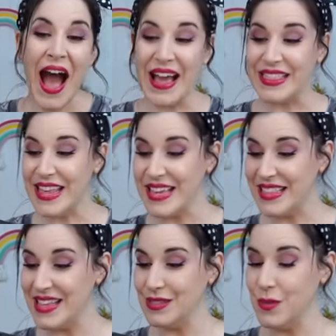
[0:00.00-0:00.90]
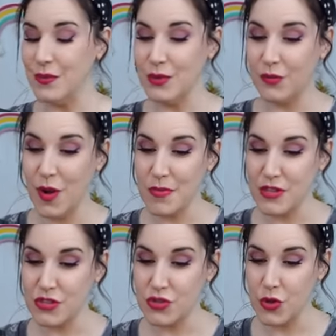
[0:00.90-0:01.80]
I think this one was from
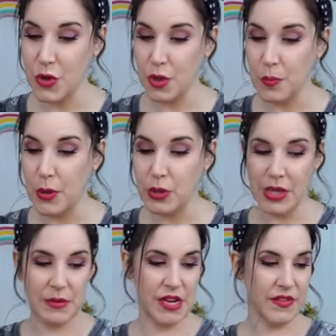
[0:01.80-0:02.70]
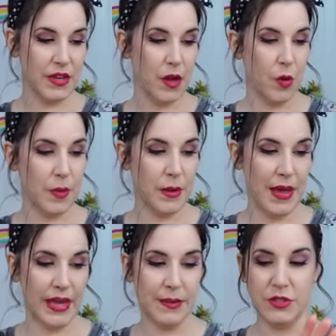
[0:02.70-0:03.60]
the strudel poodle. I'm not even going to open it
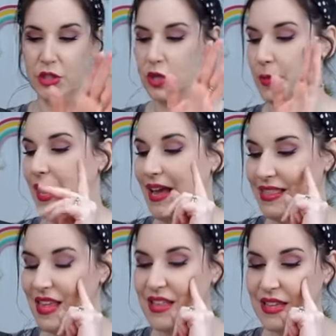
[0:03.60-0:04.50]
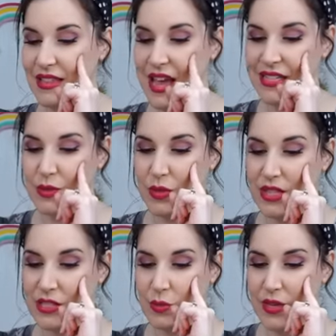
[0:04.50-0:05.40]
back up to look, but I think that that's what
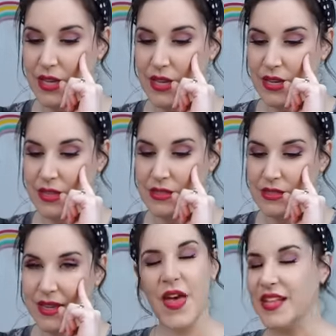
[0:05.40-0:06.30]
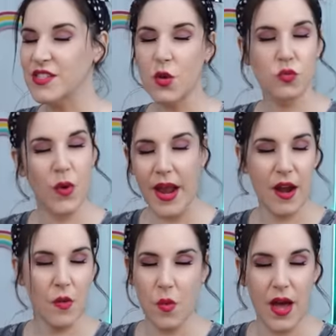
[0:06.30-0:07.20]
this one is. That's a rare
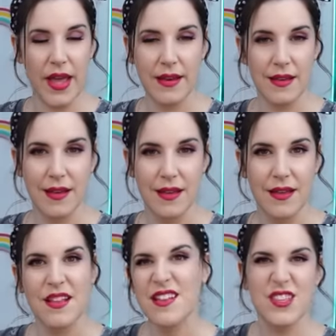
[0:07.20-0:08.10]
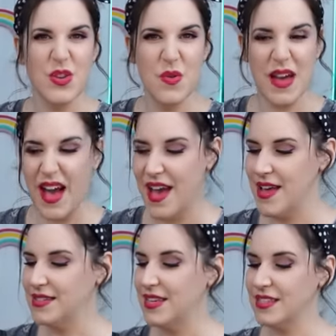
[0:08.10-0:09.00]
one, you
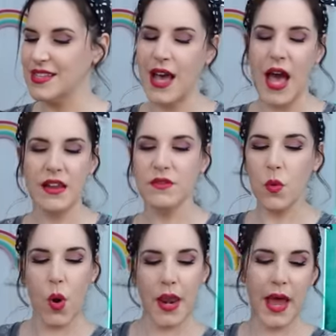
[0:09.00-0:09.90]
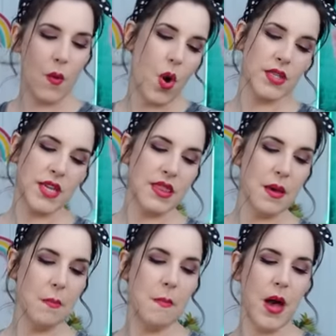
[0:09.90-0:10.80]
guys, and it's kind of the one I wanted
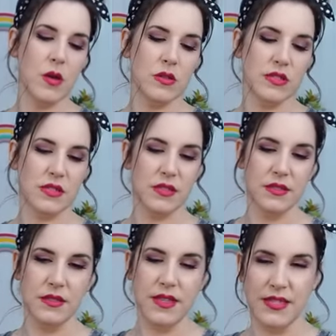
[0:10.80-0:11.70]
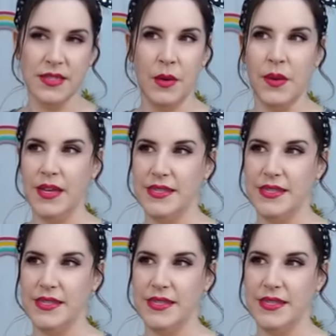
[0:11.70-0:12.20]
the most. Isn't that what I